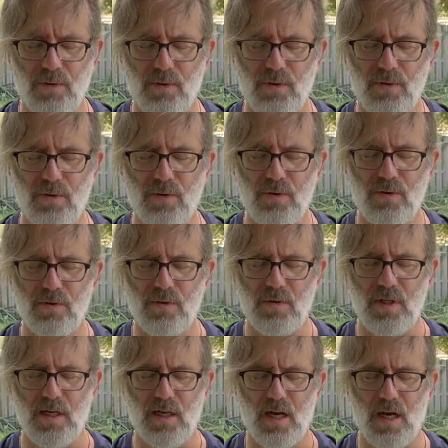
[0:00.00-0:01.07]

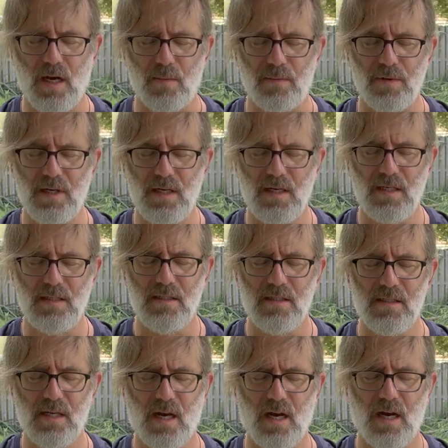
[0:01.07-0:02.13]
pulling up
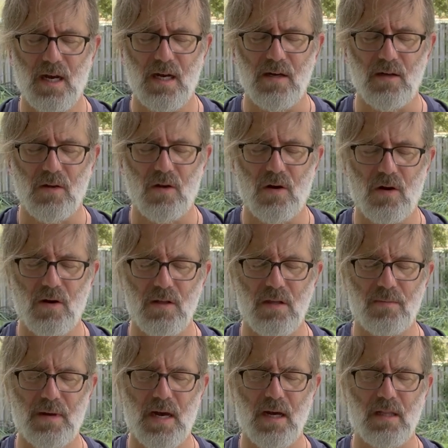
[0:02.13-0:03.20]
inside along the
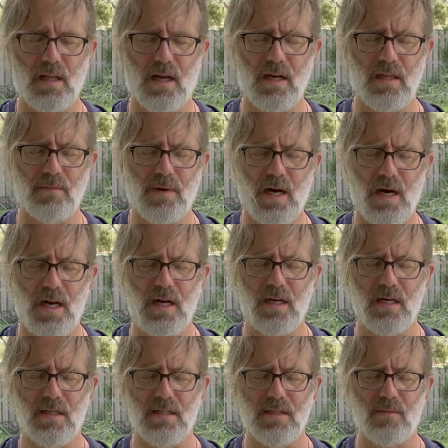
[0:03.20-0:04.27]
back line of the body
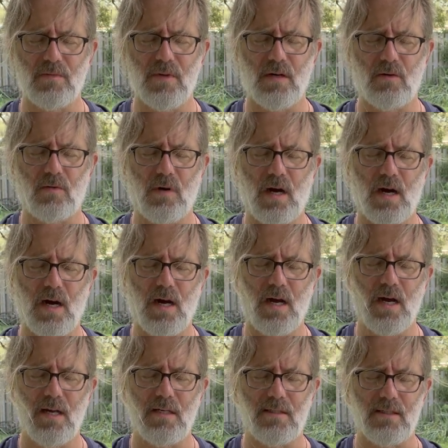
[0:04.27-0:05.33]
as something
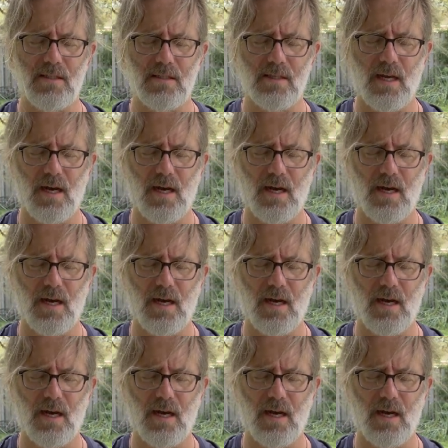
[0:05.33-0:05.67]
rises